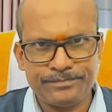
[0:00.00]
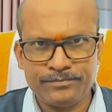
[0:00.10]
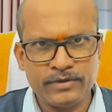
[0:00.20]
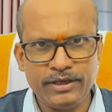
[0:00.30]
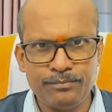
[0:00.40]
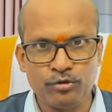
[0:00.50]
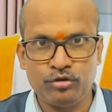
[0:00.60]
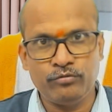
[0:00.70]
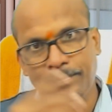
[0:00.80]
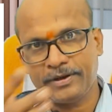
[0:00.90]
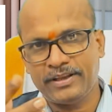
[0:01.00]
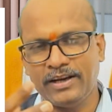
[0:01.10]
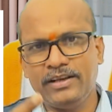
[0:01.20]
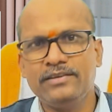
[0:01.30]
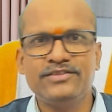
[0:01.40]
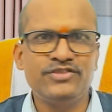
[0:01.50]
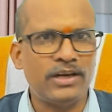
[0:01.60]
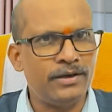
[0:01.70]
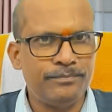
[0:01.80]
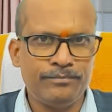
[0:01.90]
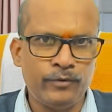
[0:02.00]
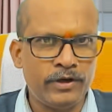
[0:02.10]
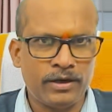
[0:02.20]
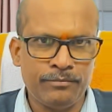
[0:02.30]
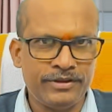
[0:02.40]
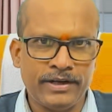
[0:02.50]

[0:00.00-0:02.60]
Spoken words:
Right? Prithvi pradhana jala will come with that.